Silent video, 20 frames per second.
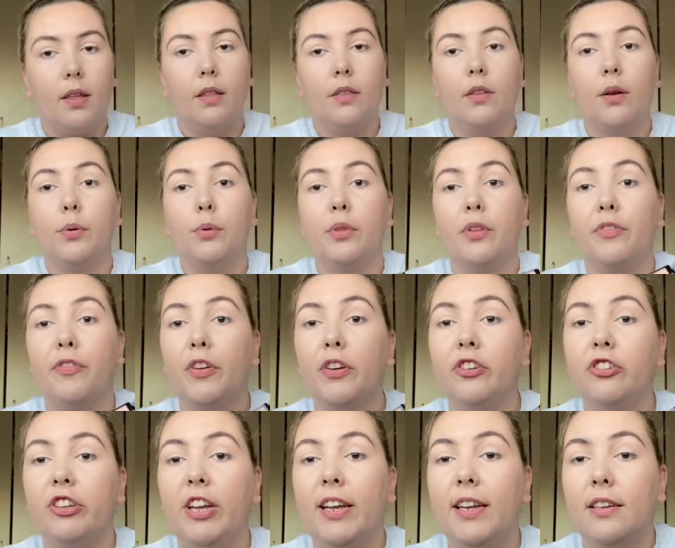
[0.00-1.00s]
So the first
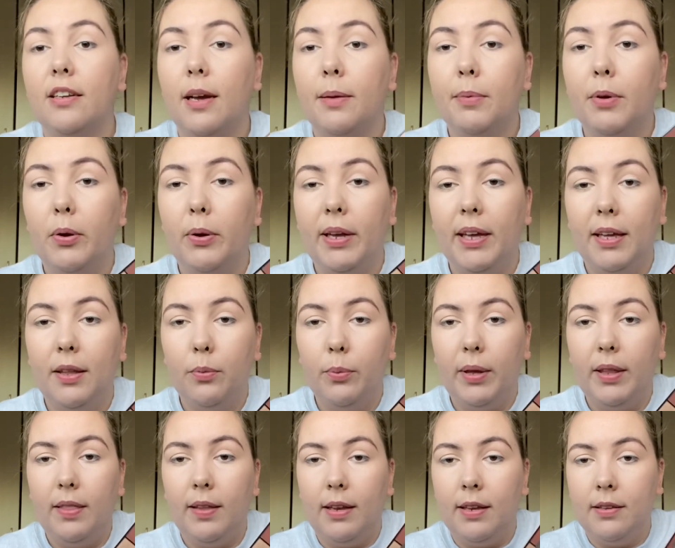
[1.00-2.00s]
shade I'm going in
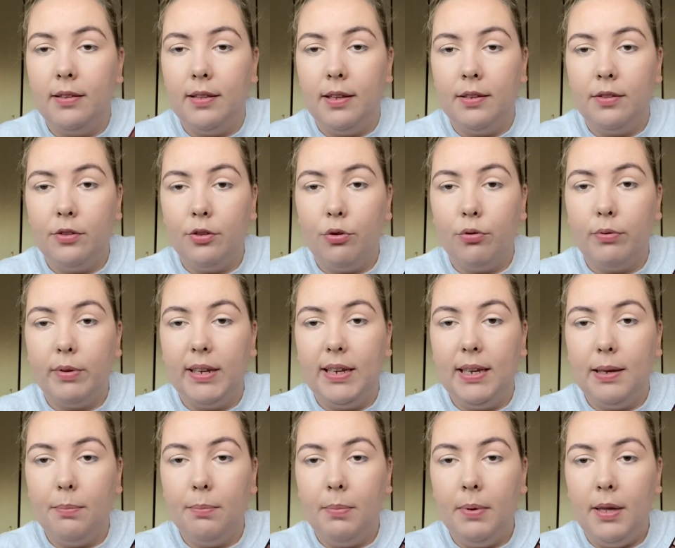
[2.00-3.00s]
with is this
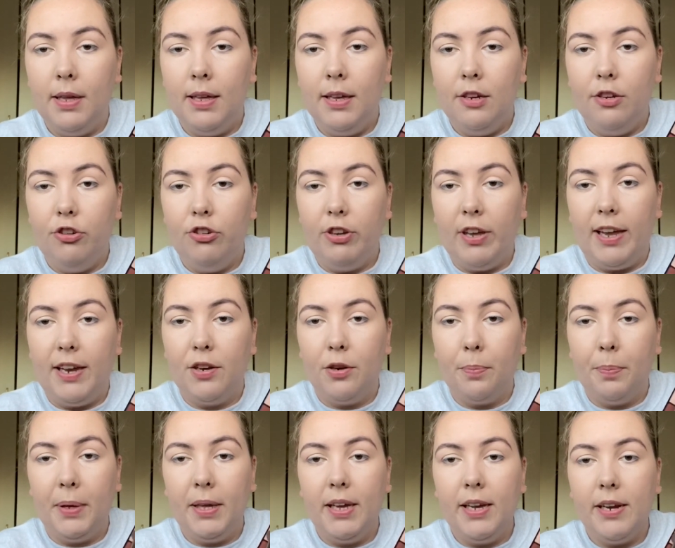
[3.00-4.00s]
cream shade
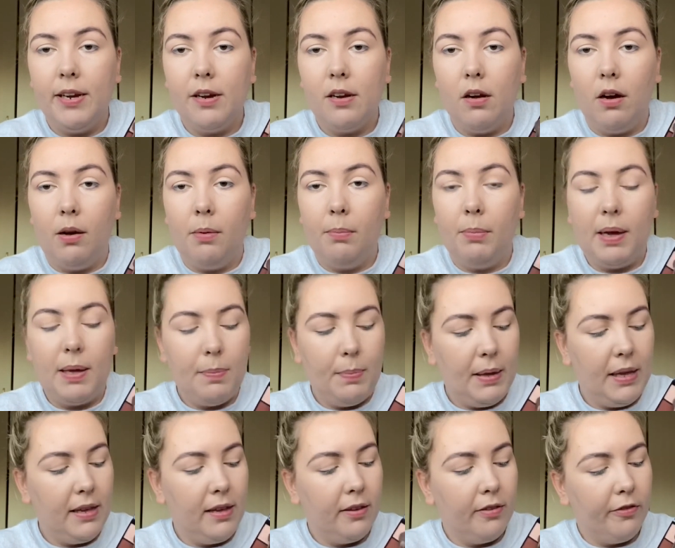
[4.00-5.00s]
up here on my
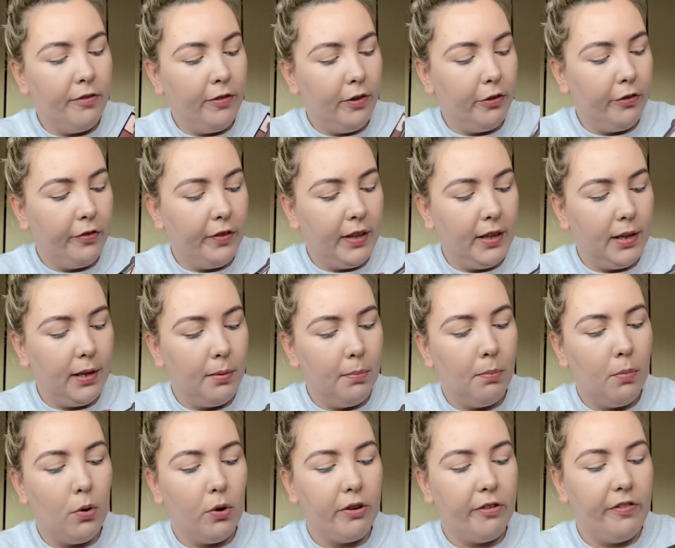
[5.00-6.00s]
big fluffy
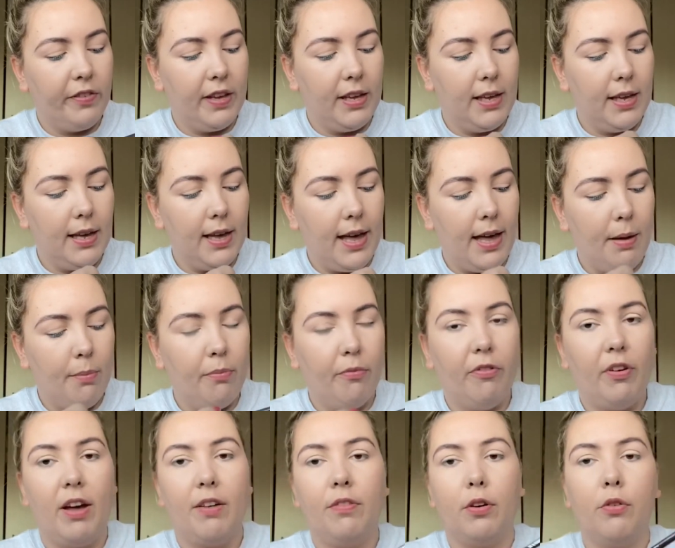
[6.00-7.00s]
Morphe
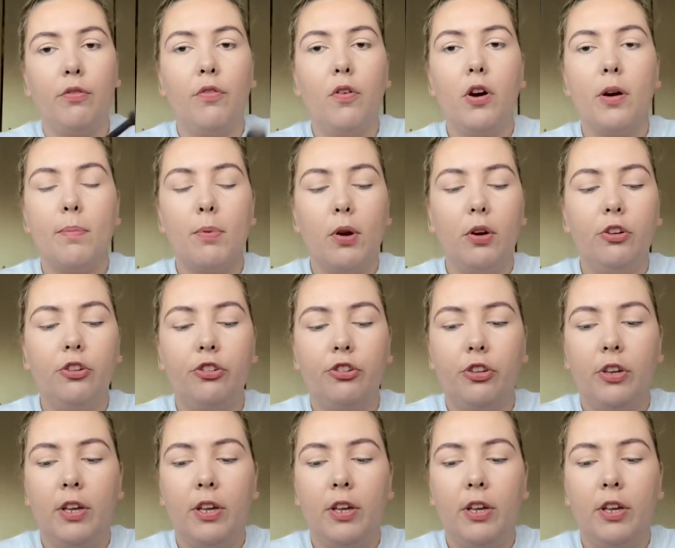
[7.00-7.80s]
M504 brush.